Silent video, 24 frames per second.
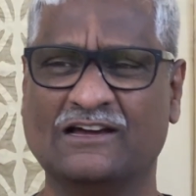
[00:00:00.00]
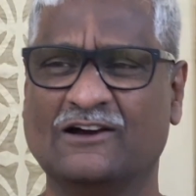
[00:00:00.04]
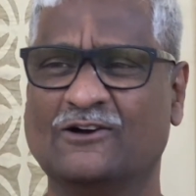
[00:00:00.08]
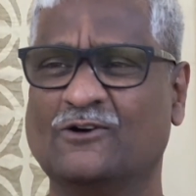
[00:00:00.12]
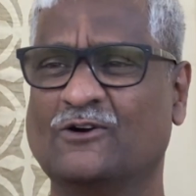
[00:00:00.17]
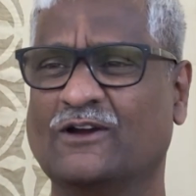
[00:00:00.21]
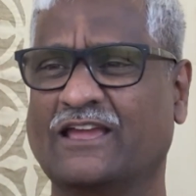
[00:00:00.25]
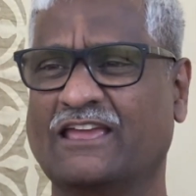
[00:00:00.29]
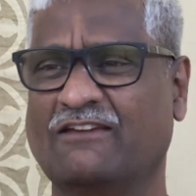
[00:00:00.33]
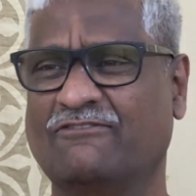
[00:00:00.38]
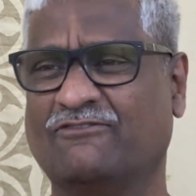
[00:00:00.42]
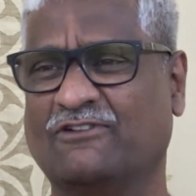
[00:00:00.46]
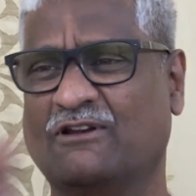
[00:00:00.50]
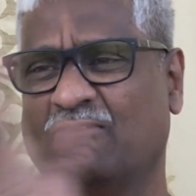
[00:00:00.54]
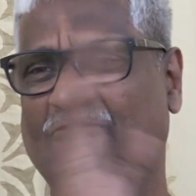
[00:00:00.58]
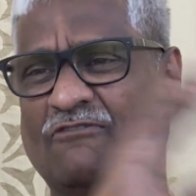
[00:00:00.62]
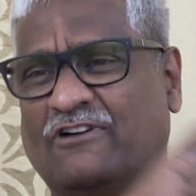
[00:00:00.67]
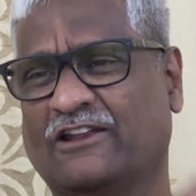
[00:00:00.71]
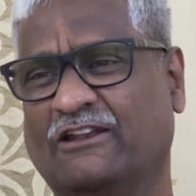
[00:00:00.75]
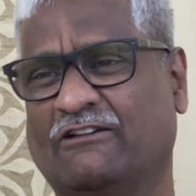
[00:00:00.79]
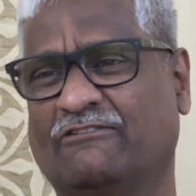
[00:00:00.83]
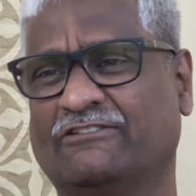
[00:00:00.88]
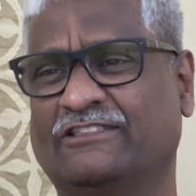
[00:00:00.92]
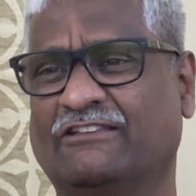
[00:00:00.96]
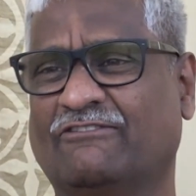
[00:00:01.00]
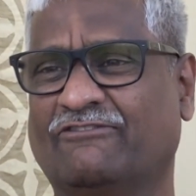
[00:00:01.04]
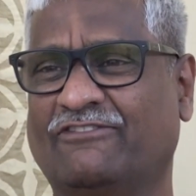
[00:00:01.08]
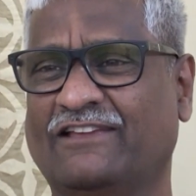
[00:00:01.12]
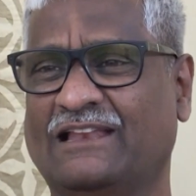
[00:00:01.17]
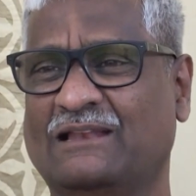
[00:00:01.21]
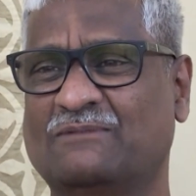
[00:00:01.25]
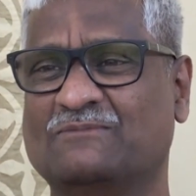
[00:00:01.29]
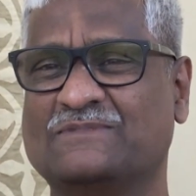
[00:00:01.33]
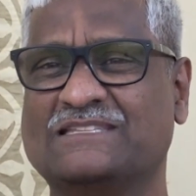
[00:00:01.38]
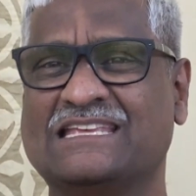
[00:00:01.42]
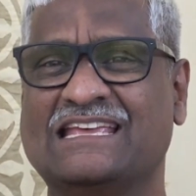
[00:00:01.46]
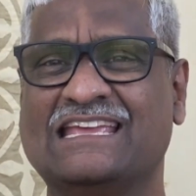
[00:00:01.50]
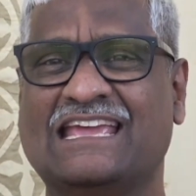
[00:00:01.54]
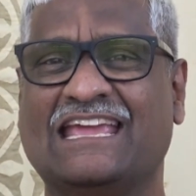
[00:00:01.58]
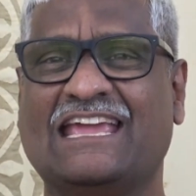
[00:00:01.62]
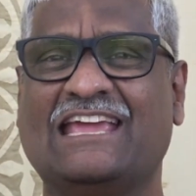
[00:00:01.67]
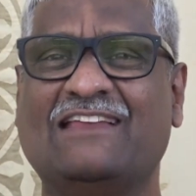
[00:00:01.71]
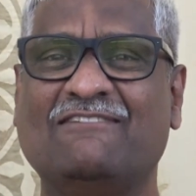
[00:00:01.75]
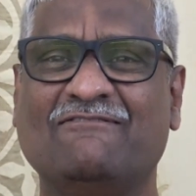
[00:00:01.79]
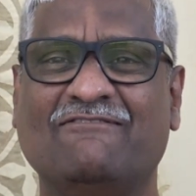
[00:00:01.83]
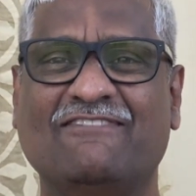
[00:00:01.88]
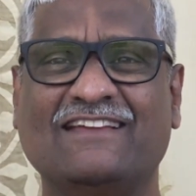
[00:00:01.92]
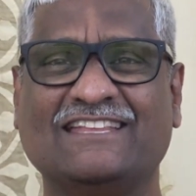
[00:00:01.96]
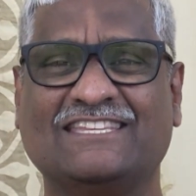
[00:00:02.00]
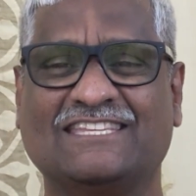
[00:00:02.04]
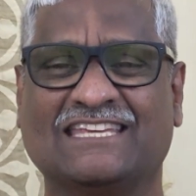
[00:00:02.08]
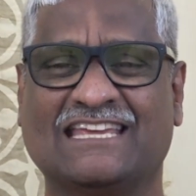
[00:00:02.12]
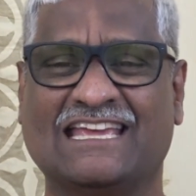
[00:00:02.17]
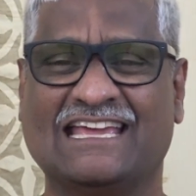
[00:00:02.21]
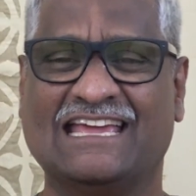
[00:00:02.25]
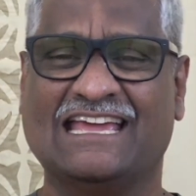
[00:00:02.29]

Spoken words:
okay, from one of the films in which